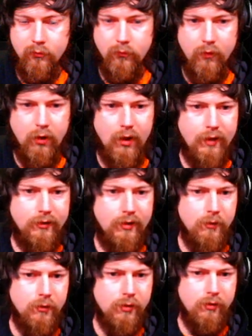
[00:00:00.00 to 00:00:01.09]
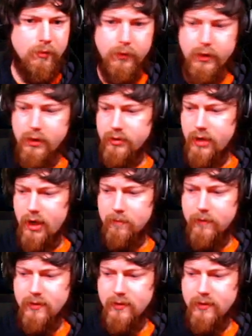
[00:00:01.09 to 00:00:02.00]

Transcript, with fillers: Well, I think we're doing a pretty good job.